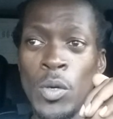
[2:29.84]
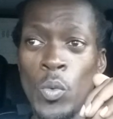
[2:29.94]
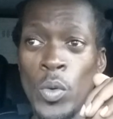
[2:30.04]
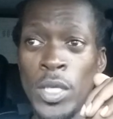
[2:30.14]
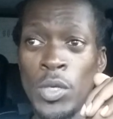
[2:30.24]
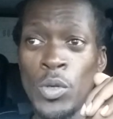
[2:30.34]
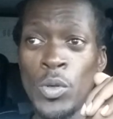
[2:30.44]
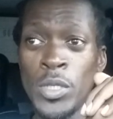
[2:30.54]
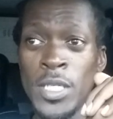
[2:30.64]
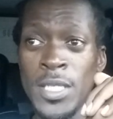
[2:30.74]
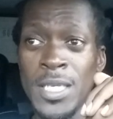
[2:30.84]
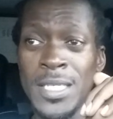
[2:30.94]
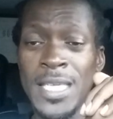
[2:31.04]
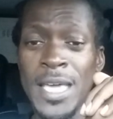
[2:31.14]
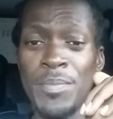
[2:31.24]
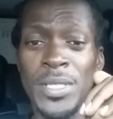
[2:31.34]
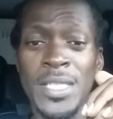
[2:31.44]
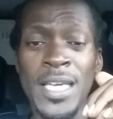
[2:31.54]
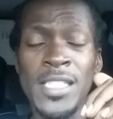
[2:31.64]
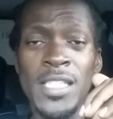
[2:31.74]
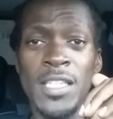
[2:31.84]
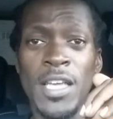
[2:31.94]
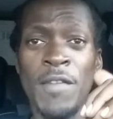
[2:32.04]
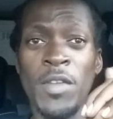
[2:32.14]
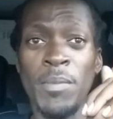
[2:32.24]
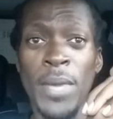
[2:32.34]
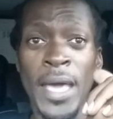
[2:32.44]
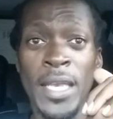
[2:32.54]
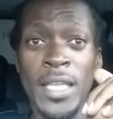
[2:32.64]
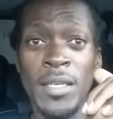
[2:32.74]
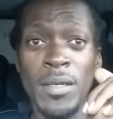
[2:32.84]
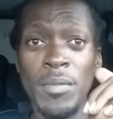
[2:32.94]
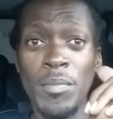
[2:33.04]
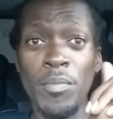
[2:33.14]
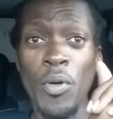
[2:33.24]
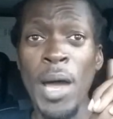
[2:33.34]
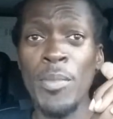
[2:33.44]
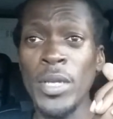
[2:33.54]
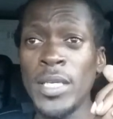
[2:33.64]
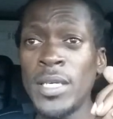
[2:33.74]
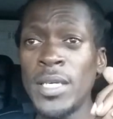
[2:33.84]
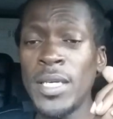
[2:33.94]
when you're just going to take possession of an abandoned property